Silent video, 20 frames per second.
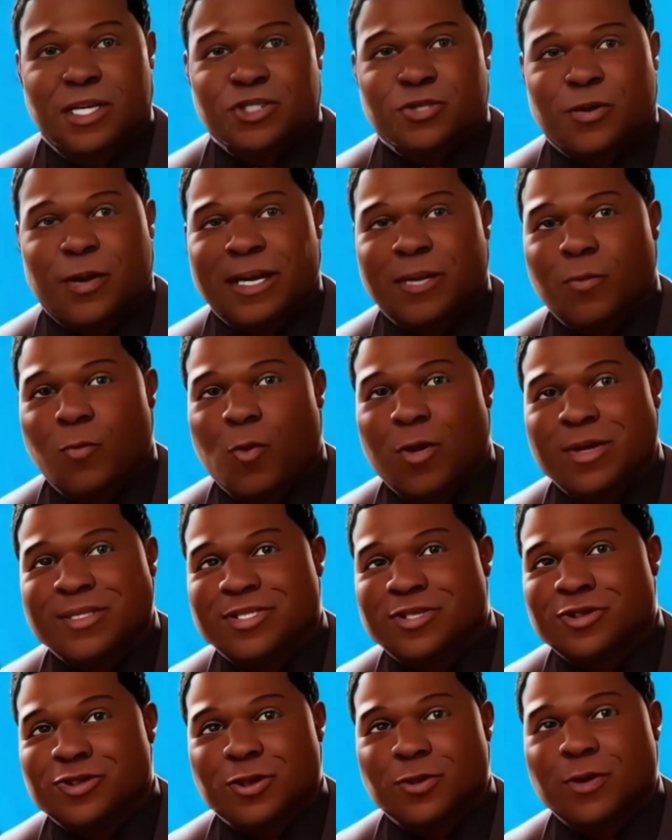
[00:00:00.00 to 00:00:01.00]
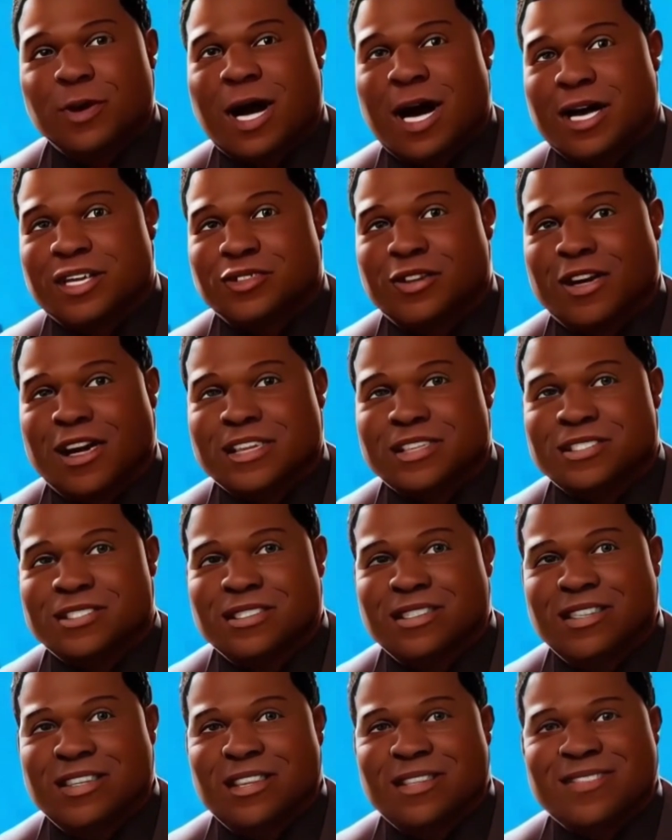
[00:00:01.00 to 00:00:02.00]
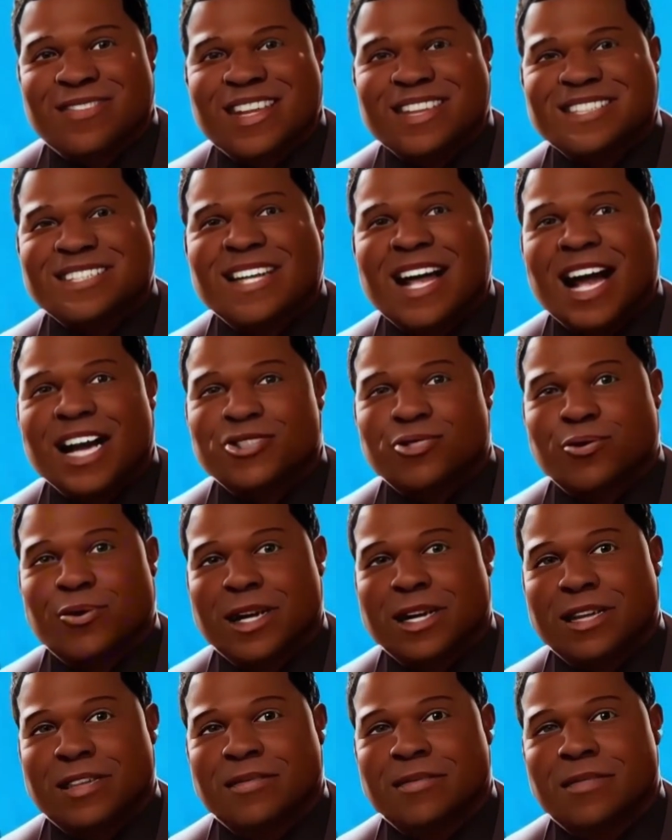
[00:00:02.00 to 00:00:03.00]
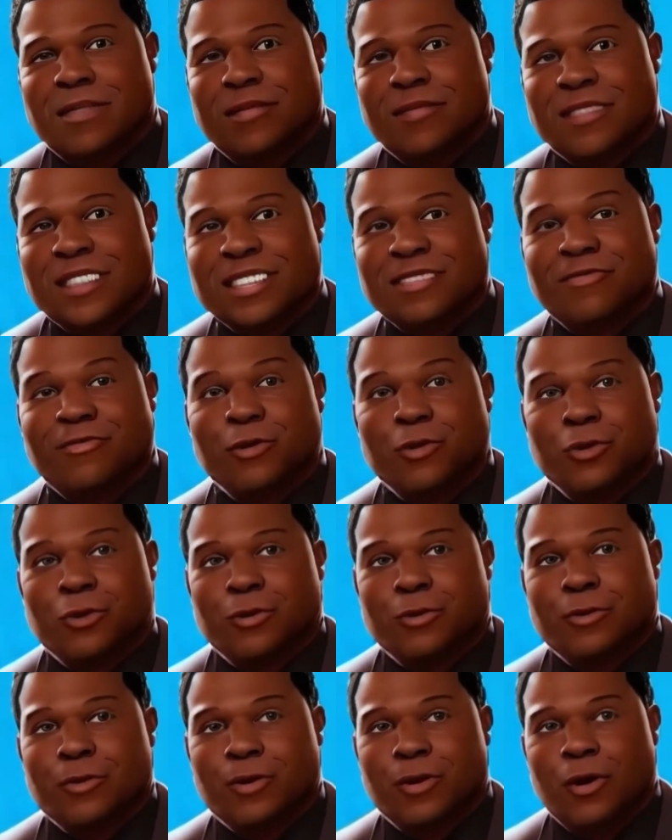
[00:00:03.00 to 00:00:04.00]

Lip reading: trading 1 to 2 contracts. That's not trading, that's voodoo.